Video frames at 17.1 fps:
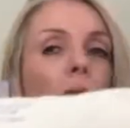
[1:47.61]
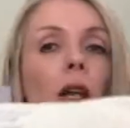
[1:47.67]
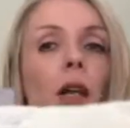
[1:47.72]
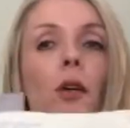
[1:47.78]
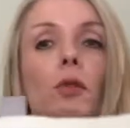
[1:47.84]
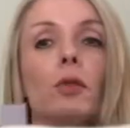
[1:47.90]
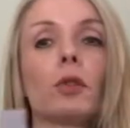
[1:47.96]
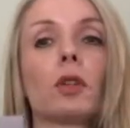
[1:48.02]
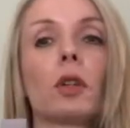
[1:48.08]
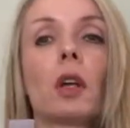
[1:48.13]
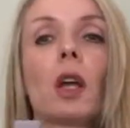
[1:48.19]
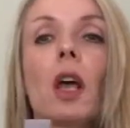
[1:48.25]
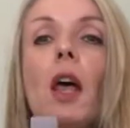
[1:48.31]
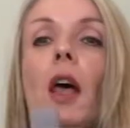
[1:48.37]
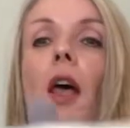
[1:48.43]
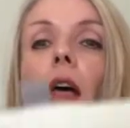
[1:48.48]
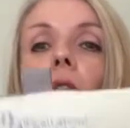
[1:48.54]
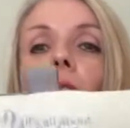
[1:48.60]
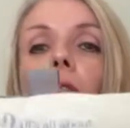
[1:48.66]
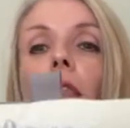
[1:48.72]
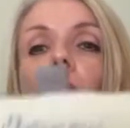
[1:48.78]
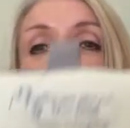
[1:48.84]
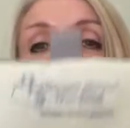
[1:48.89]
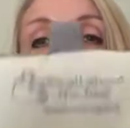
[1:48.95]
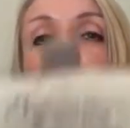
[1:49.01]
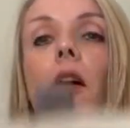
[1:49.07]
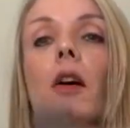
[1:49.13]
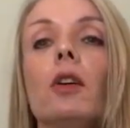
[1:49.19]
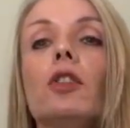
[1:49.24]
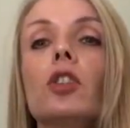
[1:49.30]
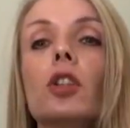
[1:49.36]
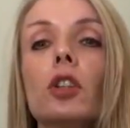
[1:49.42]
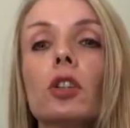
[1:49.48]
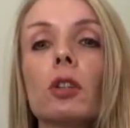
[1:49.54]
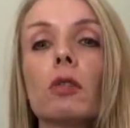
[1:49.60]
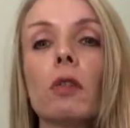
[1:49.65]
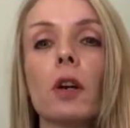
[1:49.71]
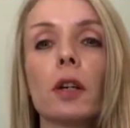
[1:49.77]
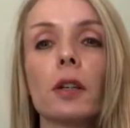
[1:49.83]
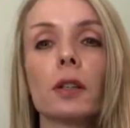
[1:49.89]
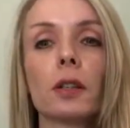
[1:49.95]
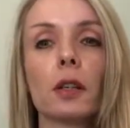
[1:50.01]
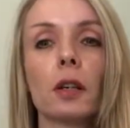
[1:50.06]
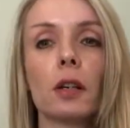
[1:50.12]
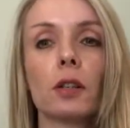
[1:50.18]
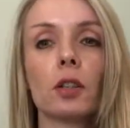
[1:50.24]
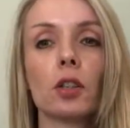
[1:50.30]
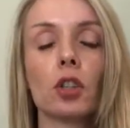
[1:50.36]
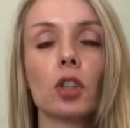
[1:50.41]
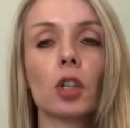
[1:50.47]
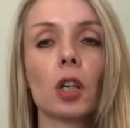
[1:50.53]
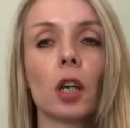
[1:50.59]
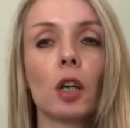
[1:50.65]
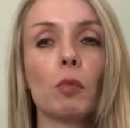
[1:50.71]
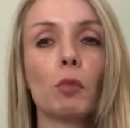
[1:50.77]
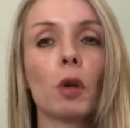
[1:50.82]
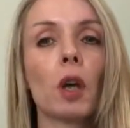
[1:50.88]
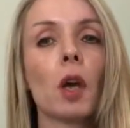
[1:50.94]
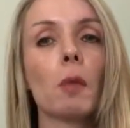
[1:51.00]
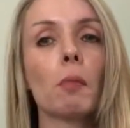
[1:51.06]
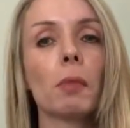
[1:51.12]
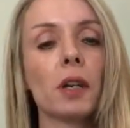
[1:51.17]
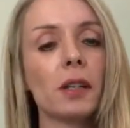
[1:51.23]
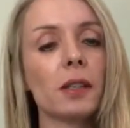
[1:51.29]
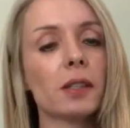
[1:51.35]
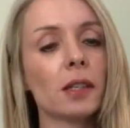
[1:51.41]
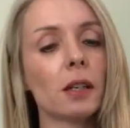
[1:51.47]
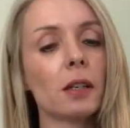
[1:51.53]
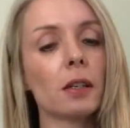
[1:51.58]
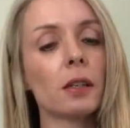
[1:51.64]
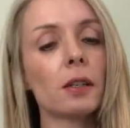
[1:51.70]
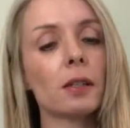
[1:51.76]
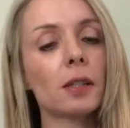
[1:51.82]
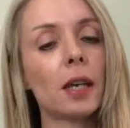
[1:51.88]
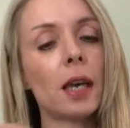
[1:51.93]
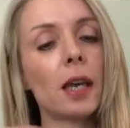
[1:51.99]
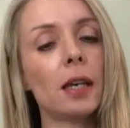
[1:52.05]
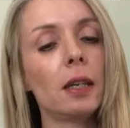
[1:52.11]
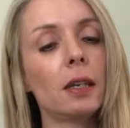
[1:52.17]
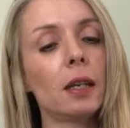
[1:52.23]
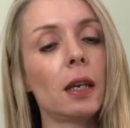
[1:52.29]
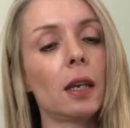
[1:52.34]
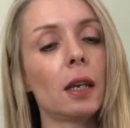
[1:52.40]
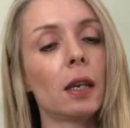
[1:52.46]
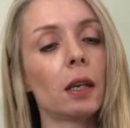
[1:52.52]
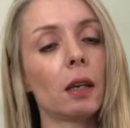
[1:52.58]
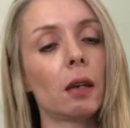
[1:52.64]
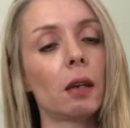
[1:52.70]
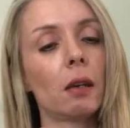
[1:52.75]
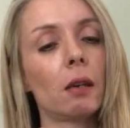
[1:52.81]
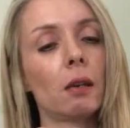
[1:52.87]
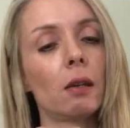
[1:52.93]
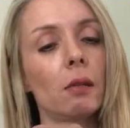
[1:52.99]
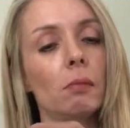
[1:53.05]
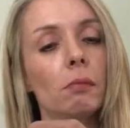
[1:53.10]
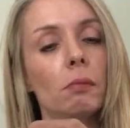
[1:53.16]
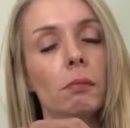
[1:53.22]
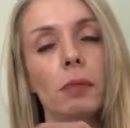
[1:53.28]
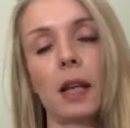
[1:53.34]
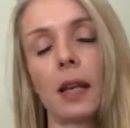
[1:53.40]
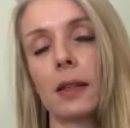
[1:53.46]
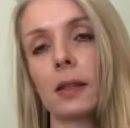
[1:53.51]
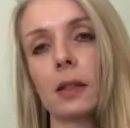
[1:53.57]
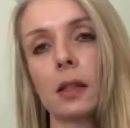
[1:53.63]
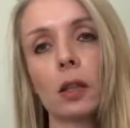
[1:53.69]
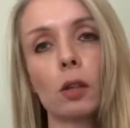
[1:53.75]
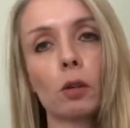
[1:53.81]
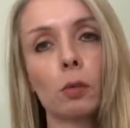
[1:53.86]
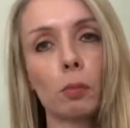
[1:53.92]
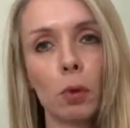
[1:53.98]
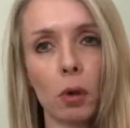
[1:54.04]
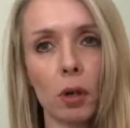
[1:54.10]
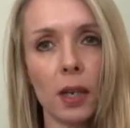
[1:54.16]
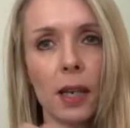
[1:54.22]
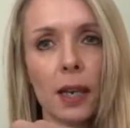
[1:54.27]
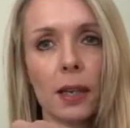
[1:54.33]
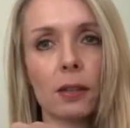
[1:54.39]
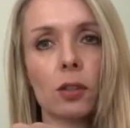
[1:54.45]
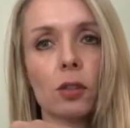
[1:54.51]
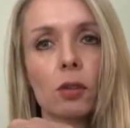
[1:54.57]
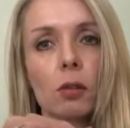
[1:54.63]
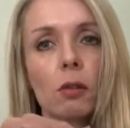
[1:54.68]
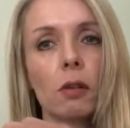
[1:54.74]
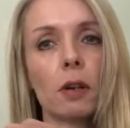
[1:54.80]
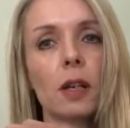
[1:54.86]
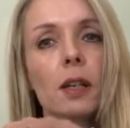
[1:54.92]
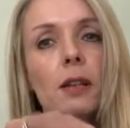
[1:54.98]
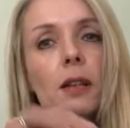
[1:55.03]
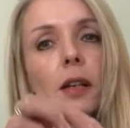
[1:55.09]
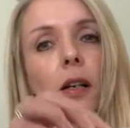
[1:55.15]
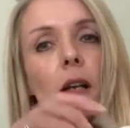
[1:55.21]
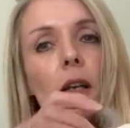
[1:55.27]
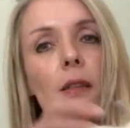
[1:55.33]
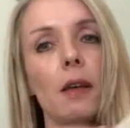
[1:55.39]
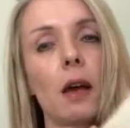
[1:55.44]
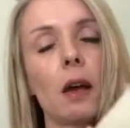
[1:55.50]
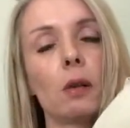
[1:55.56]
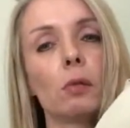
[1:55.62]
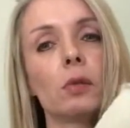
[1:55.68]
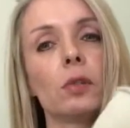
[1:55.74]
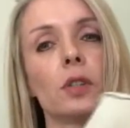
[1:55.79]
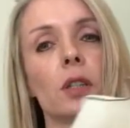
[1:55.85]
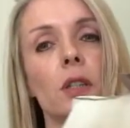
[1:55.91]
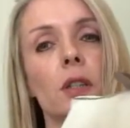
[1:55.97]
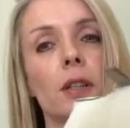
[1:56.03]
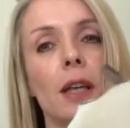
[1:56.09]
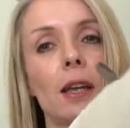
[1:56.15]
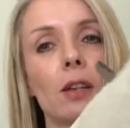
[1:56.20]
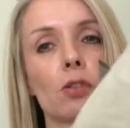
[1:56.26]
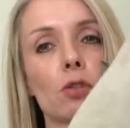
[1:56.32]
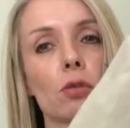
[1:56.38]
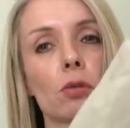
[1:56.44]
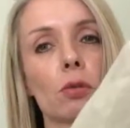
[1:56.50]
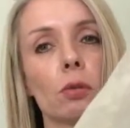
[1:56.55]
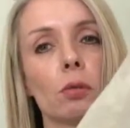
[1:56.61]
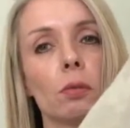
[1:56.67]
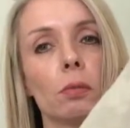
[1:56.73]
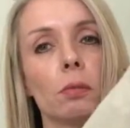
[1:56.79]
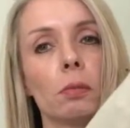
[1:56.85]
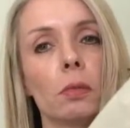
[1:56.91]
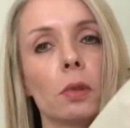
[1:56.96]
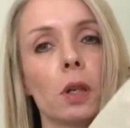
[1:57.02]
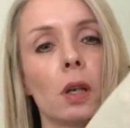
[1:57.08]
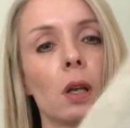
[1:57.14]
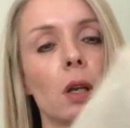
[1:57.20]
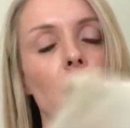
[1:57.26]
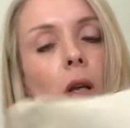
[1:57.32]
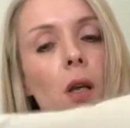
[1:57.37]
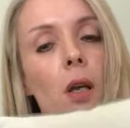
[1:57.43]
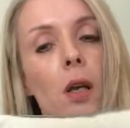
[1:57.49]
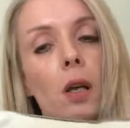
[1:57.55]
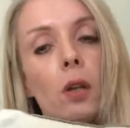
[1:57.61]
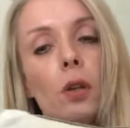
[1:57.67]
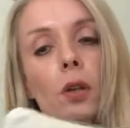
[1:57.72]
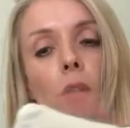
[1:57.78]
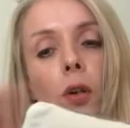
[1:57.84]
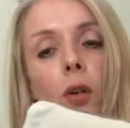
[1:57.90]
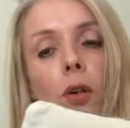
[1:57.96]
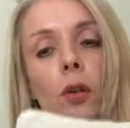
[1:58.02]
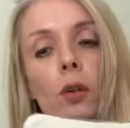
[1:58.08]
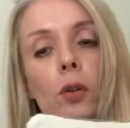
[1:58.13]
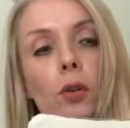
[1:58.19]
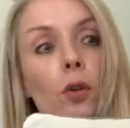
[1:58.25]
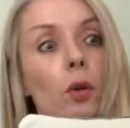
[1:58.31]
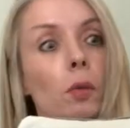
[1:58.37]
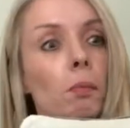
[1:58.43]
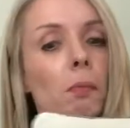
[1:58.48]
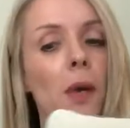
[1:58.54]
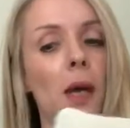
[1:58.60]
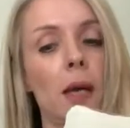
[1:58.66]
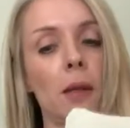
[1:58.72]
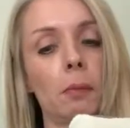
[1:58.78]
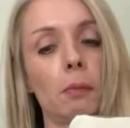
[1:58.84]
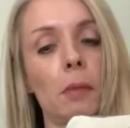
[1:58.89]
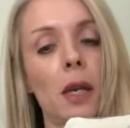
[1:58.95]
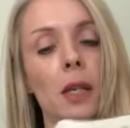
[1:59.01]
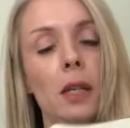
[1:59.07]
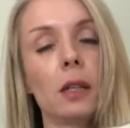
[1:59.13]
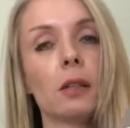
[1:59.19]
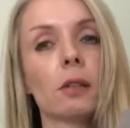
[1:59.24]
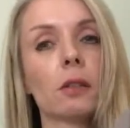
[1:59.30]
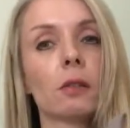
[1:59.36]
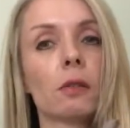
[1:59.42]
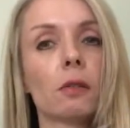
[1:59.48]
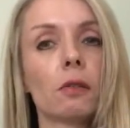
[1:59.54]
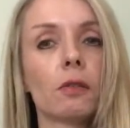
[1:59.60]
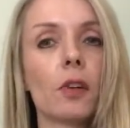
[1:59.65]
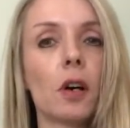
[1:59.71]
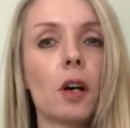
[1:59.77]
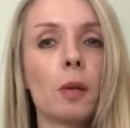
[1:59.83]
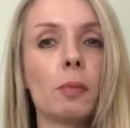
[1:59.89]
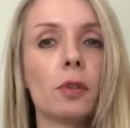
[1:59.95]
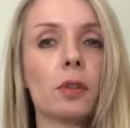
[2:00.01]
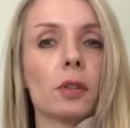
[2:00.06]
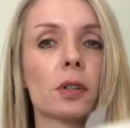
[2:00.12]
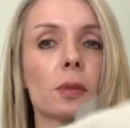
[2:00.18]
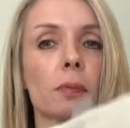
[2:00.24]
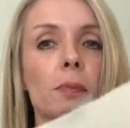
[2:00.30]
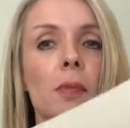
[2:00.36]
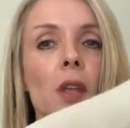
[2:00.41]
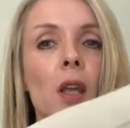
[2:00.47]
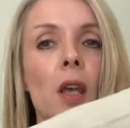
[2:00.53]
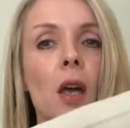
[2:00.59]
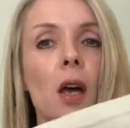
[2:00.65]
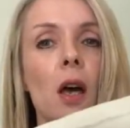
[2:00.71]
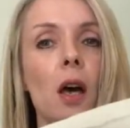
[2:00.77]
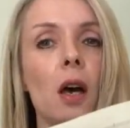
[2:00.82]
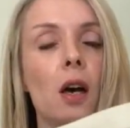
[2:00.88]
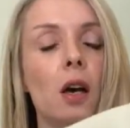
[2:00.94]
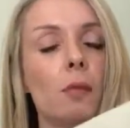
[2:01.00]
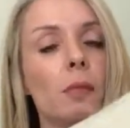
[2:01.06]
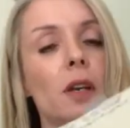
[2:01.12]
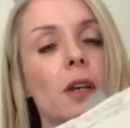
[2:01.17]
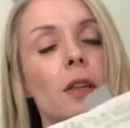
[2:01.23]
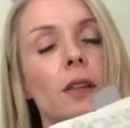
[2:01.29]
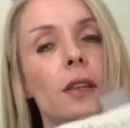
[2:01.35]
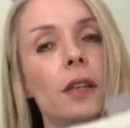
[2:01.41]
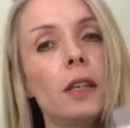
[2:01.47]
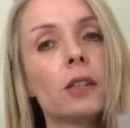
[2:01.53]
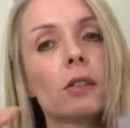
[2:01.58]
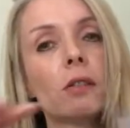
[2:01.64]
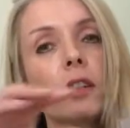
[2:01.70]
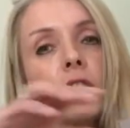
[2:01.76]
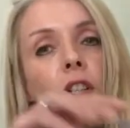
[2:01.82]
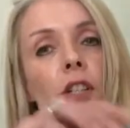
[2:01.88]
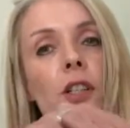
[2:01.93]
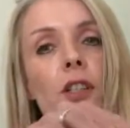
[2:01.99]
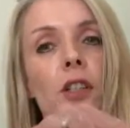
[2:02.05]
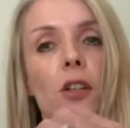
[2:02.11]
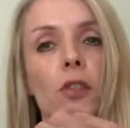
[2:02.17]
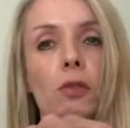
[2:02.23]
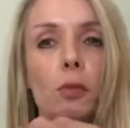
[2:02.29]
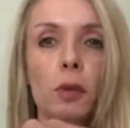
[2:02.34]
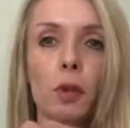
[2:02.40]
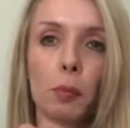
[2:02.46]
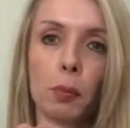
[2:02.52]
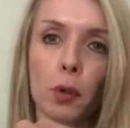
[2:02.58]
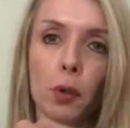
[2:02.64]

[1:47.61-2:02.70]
pillows that are just the right size and shape, but instead of containing plastic or polyester or anything like that, I wanted natural, non-man-made fibres. These are actually stuffed with a